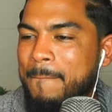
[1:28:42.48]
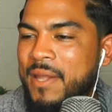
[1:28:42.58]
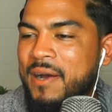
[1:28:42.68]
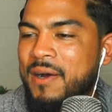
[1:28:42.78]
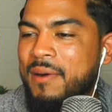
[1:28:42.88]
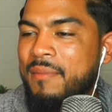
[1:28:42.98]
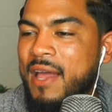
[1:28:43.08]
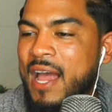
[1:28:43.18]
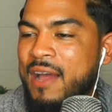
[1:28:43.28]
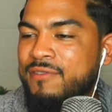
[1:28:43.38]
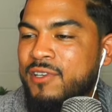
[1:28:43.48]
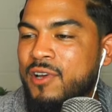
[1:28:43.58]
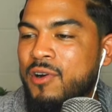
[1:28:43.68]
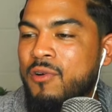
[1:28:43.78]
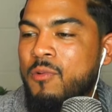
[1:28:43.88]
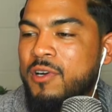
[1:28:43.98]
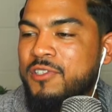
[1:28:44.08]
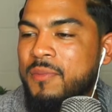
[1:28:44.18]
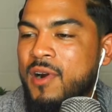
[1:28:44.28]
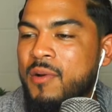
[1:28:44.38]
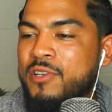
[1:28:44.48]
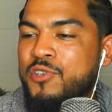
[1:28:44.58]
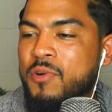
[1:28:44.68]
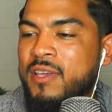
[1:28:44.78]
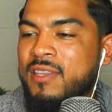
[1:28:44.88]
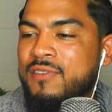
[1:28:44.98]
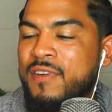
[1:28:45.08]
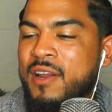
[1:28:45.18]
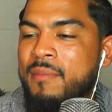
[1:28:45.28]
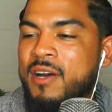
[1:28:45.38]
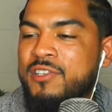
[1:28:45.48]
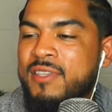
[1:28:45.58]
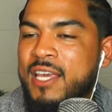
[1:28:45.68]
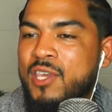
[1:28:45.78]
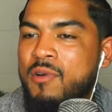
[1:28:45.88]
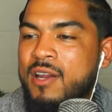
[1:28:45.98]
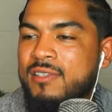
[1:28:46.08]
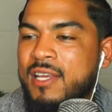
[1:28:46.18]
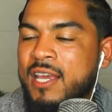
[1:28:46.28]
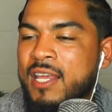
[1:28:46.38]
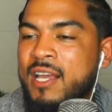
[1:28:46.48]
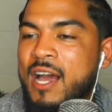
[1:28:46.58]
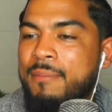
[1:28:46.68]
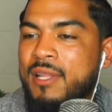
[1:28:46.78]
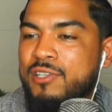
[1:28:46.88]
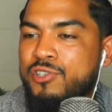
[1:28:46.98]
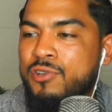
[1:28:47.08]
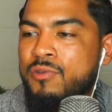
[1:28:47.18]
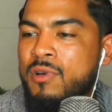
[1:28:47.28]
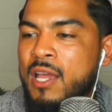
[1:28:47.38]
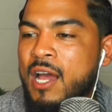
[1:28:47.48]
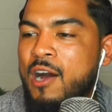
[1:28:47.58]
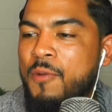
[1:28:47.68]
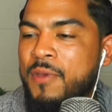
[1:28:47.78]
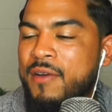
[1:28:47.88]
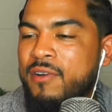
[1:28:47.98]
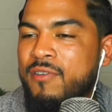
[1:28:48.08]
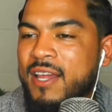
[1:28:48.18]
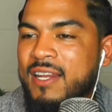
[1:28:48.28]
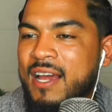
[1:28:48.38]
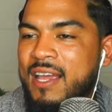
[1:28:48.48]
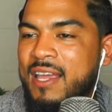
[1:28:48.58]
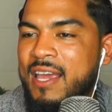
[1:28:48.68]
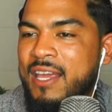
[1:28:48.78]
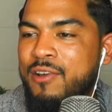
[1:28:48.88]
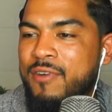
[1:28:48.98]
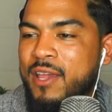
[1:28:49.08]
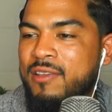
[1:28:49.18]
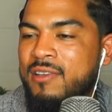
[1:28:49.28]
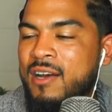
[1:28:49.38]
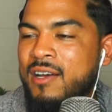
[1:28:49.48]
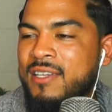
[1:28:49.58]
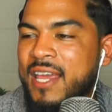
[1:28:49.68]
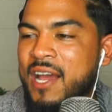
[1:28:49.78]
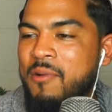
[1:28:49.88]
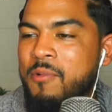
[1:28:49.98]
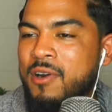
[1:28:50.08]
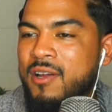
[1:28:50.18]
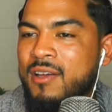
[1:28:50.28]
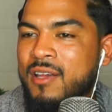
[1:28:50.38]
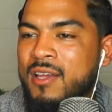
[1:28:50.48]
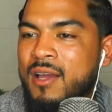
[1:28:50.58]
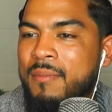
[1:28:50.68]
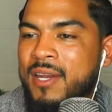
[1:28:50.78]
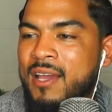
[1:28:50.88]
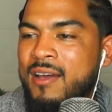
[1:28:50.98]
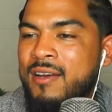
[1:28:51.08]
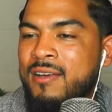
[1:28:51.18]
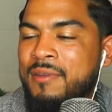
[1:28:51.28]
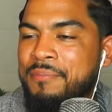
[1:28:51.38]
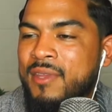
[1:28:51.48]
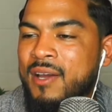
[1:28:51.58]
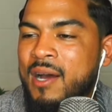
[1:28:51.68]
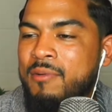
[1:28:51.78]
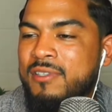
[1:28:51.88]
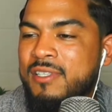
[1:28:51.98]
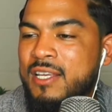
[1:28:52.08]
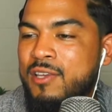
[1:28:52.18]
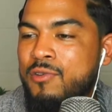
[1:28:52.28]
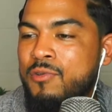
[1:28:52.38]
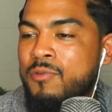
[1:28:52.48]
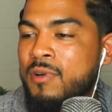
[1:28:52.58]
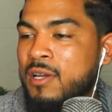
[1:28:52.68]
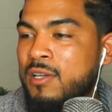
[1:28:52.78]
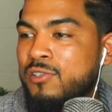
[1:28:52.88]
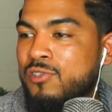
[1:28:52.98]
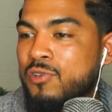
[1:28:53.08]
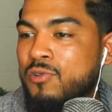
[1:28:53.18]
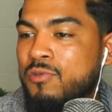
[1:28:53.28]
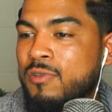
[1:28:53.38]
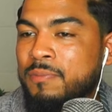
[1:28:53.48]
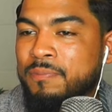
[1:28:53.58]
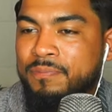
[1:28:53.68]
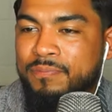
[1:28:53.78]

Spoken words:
Have to go work tomorrow. Enjoyed this very much. Thank you, Honest Annie. God bless you. I hope you have a great night and a great day at work. Mañana. I will see you soon.